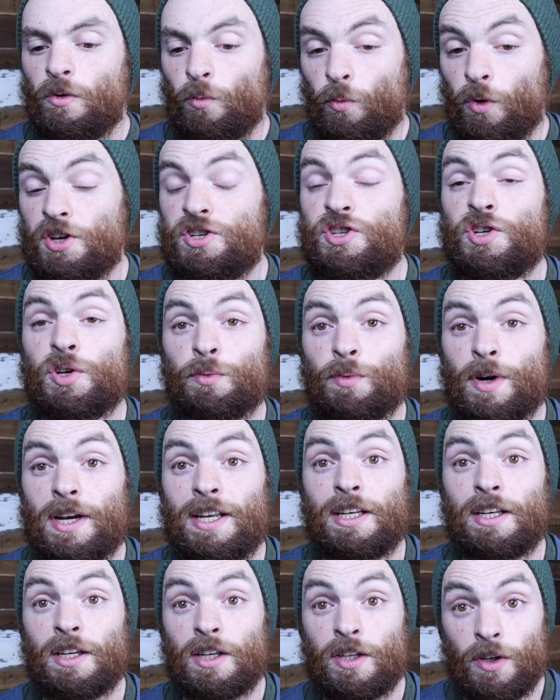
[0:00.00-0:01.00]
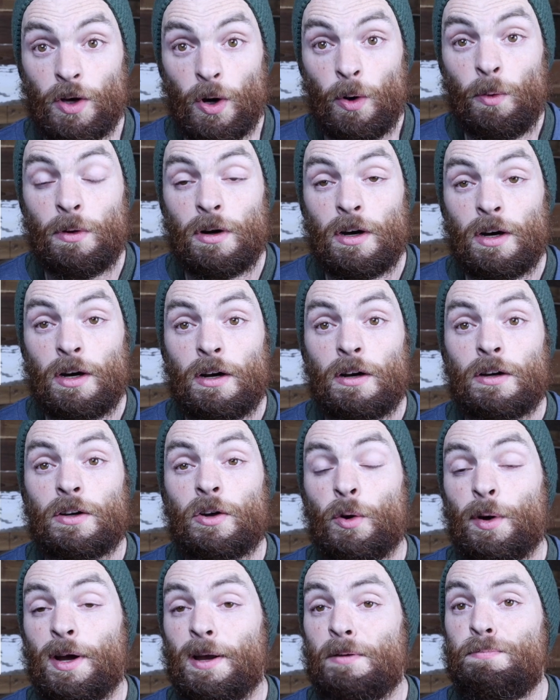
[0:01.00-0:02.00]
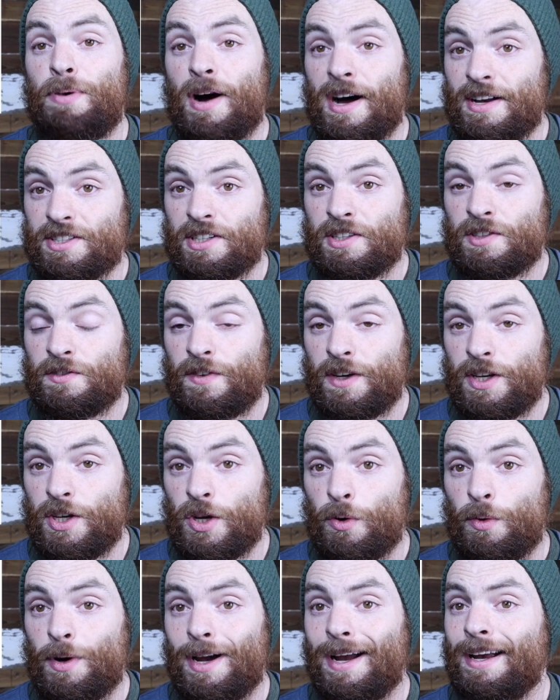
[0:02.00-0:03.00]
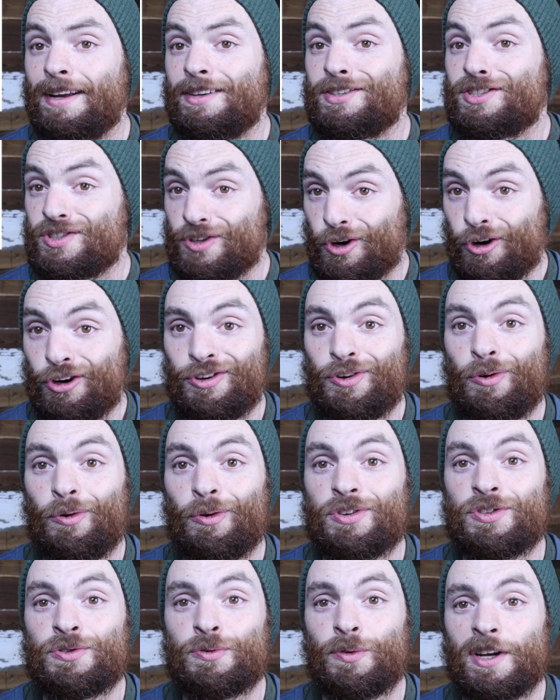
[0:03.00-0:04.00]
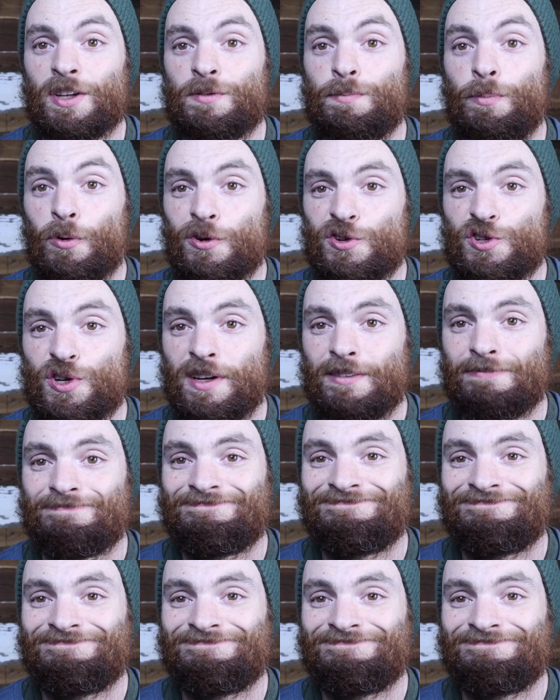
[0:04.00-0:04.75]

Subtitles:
Once you're ready to go ahead, pause this video and start your strength portion.